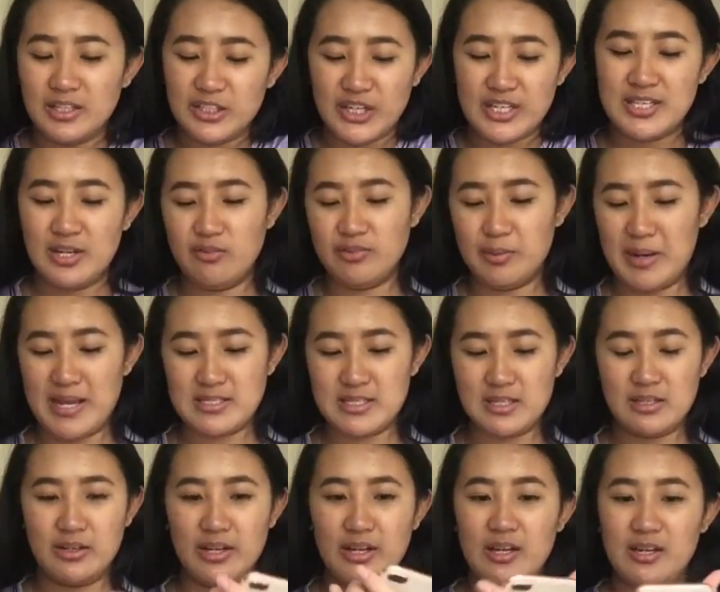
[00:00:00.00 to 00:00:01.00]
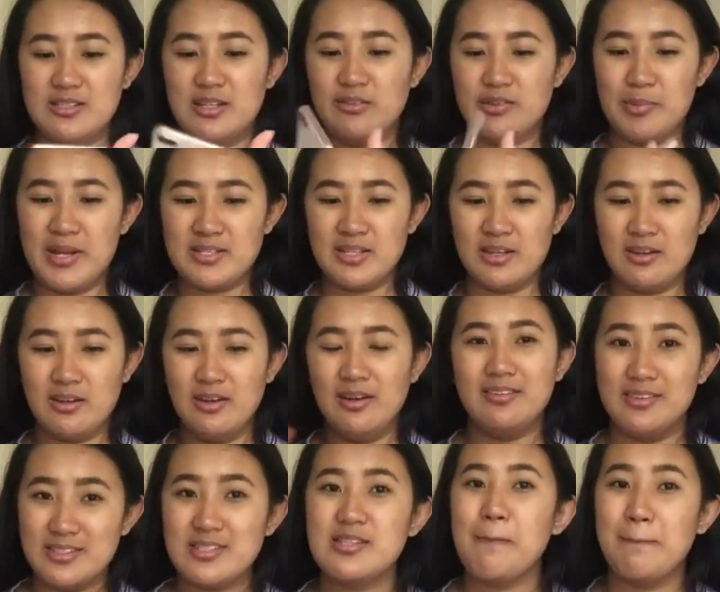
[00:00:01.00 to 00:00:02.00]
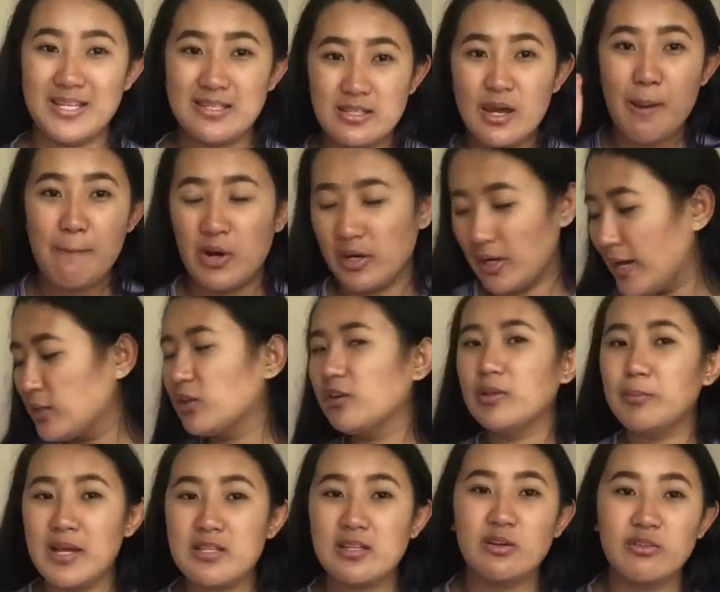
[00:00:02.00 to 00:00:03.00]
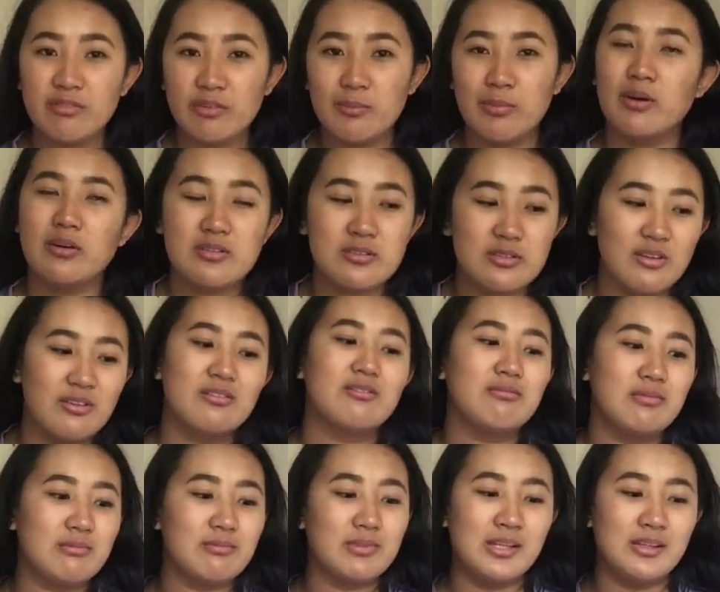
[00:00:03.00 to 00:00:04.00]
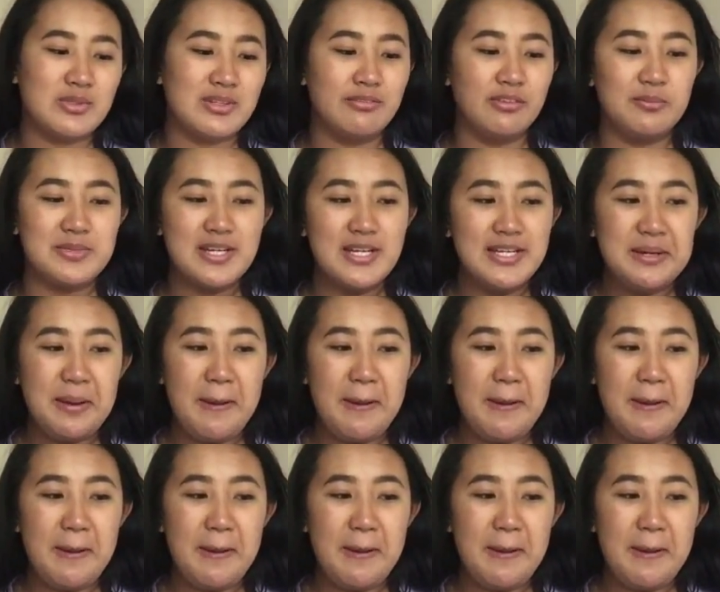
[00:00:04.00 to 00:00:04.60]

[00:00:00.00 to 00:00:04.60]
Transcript: Should I take off the plastic? Okay, let's take off the plastic. This is the best part. I took off the plastic already for the box, so that wasn't filmed.